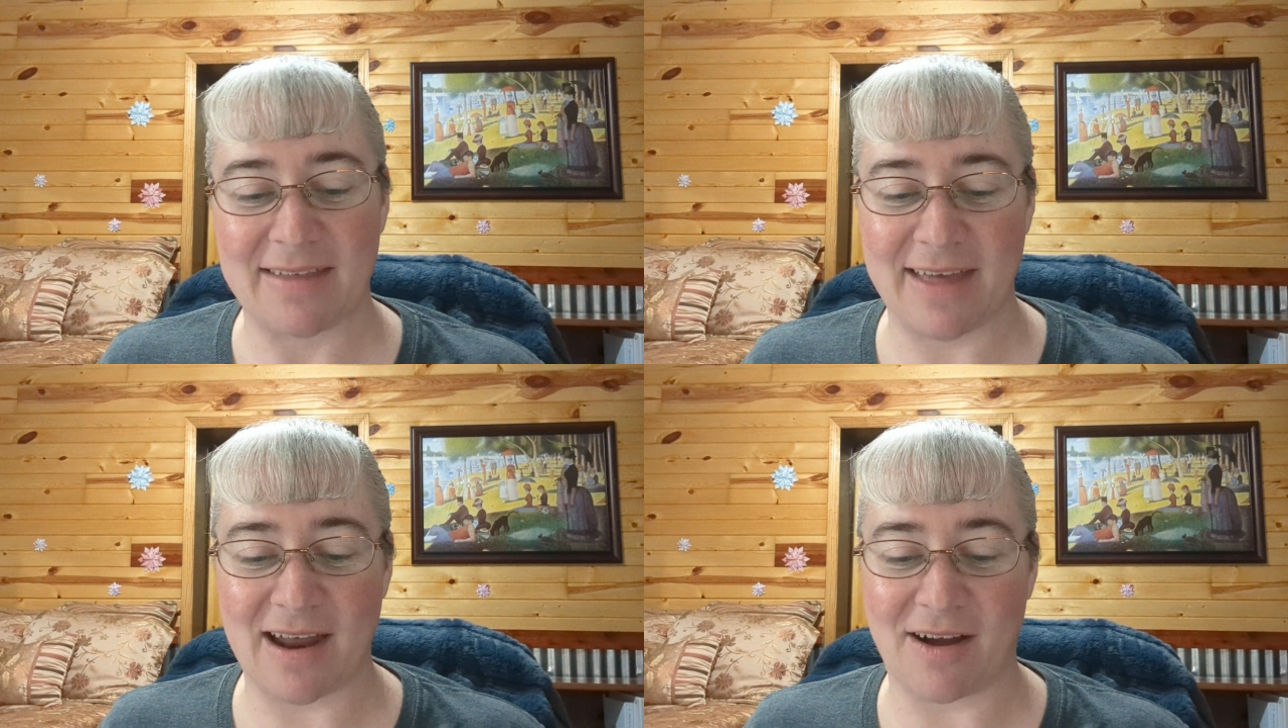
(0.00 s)

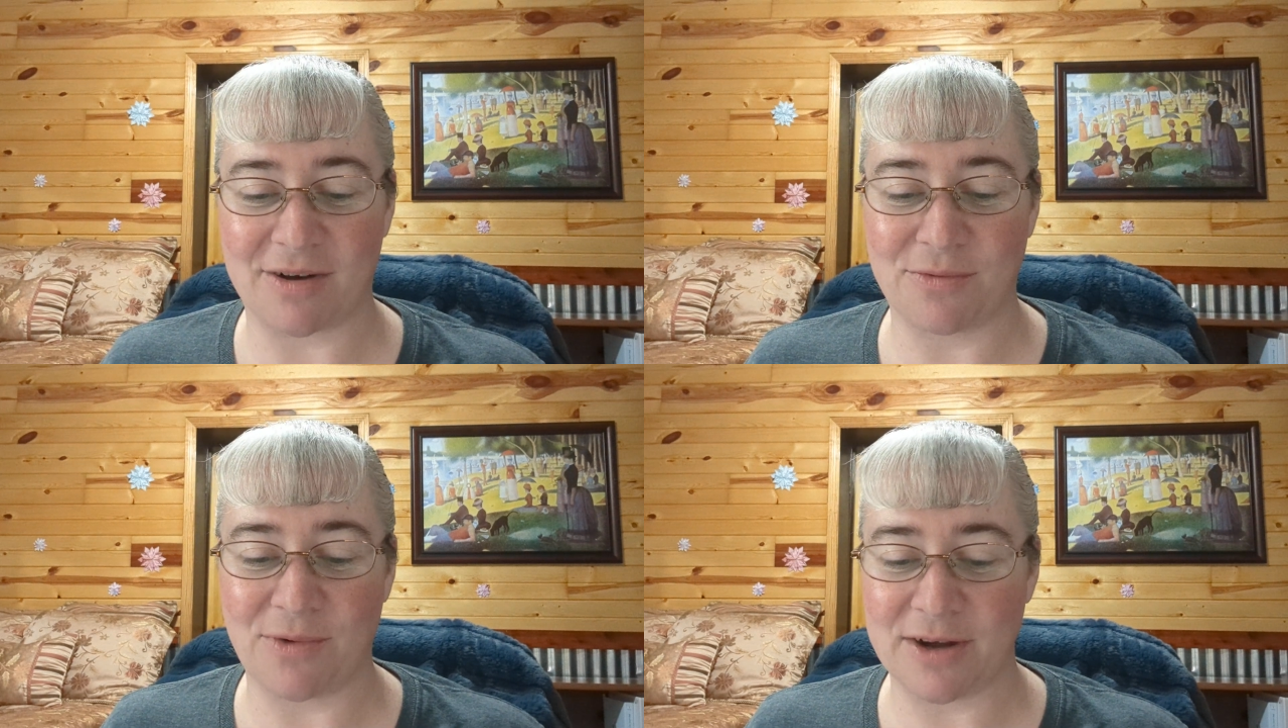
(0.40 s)
that
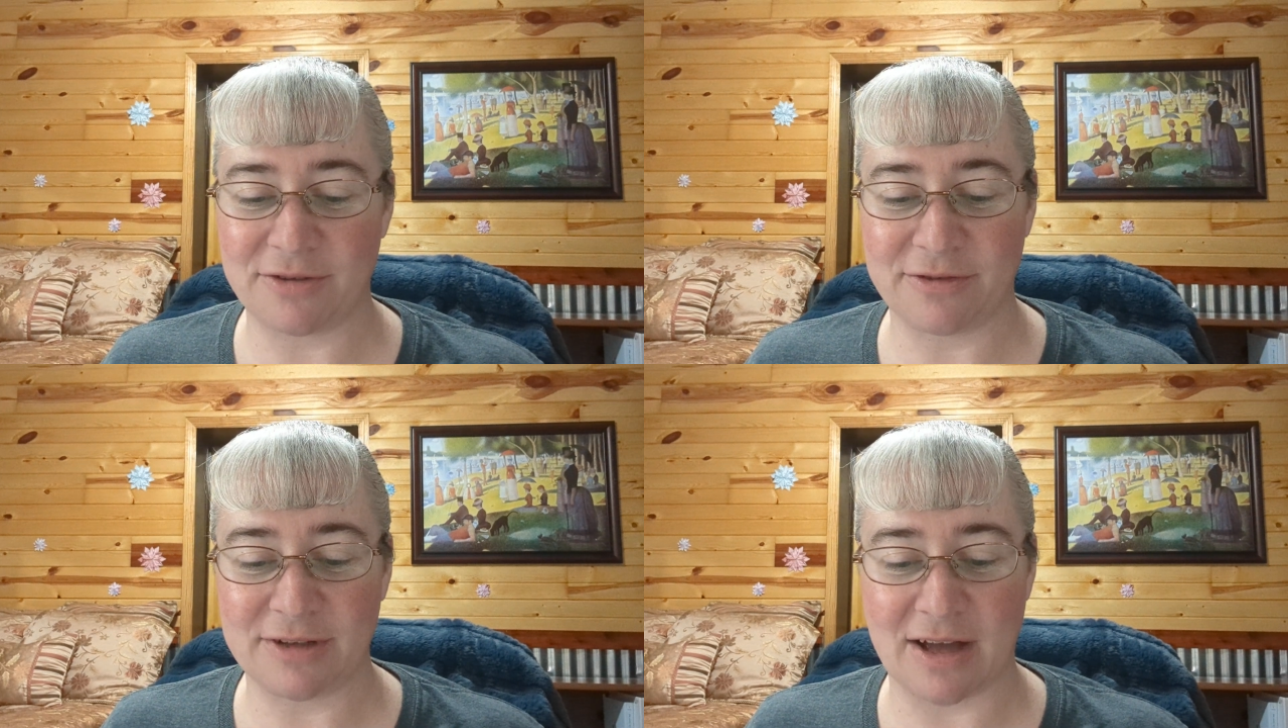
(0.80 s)
our
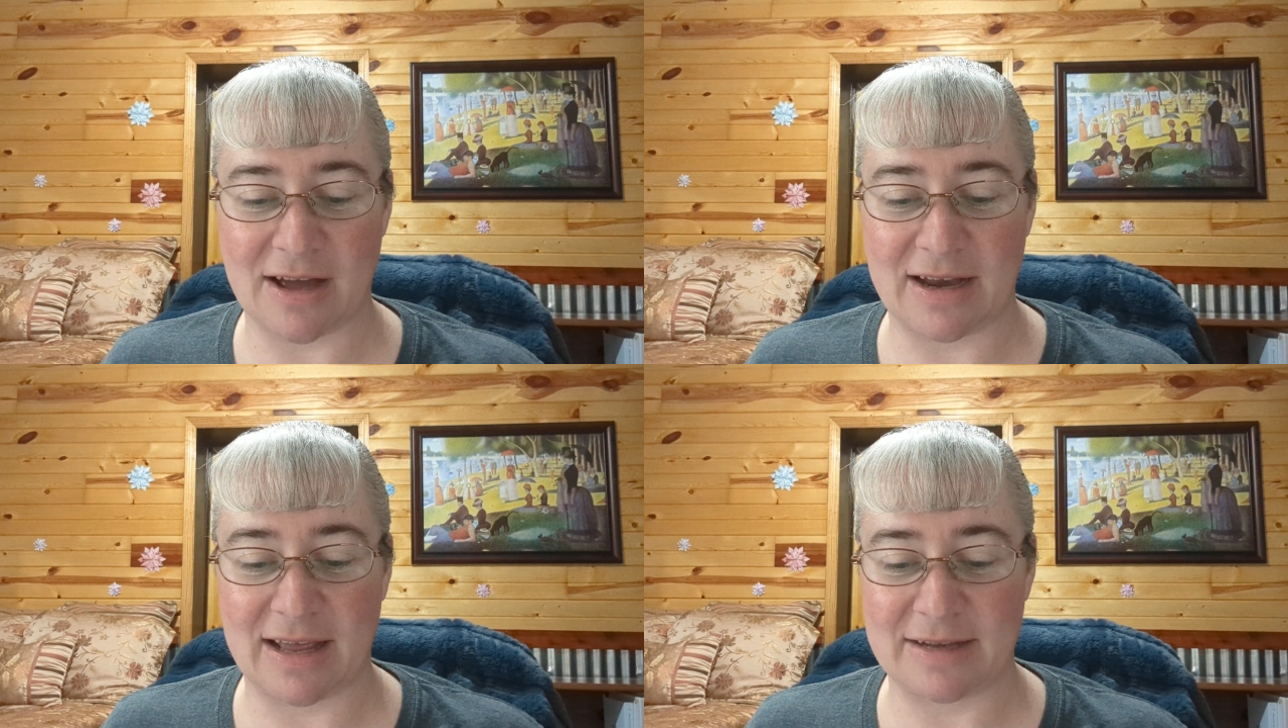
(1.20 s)
wonderful
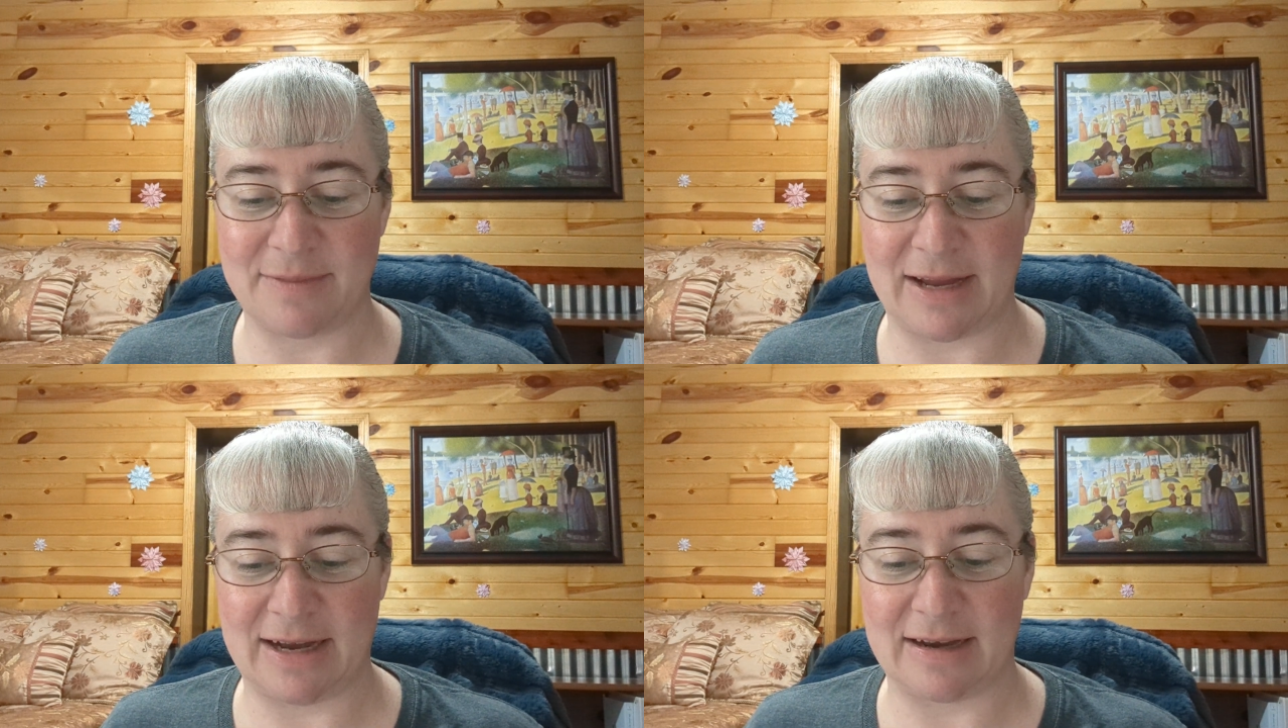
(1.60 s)
God had
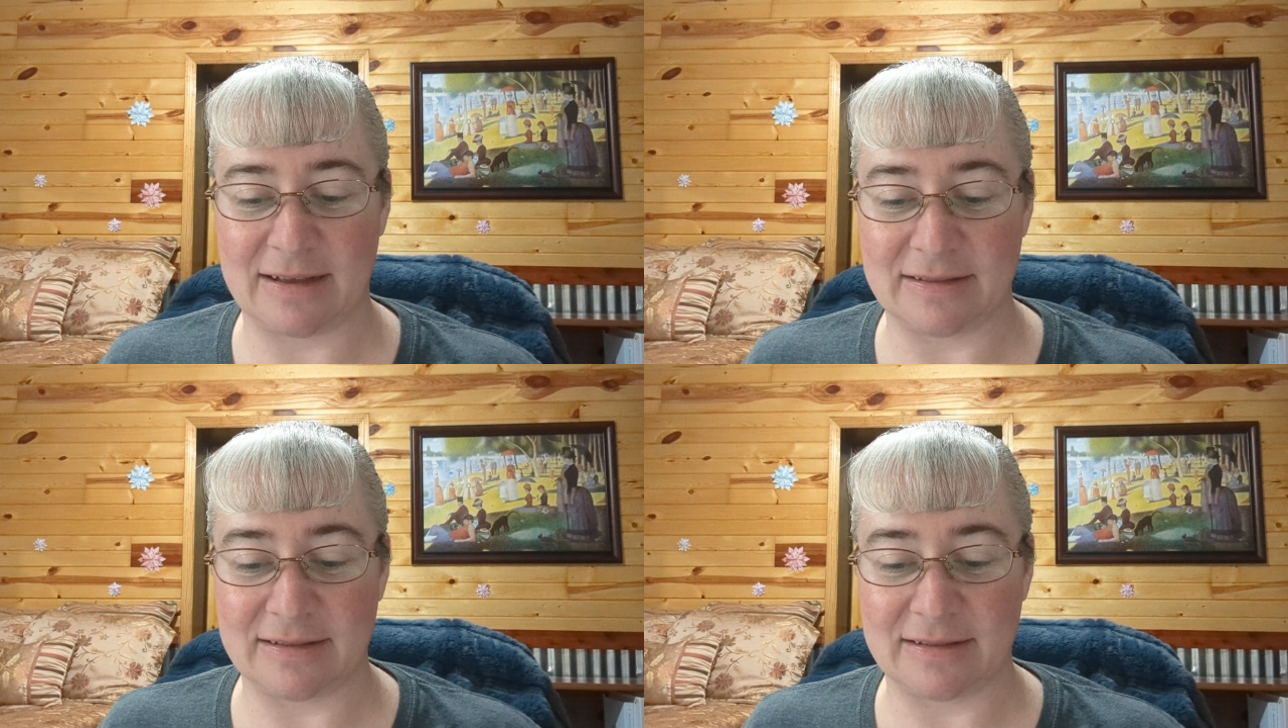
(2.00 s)
made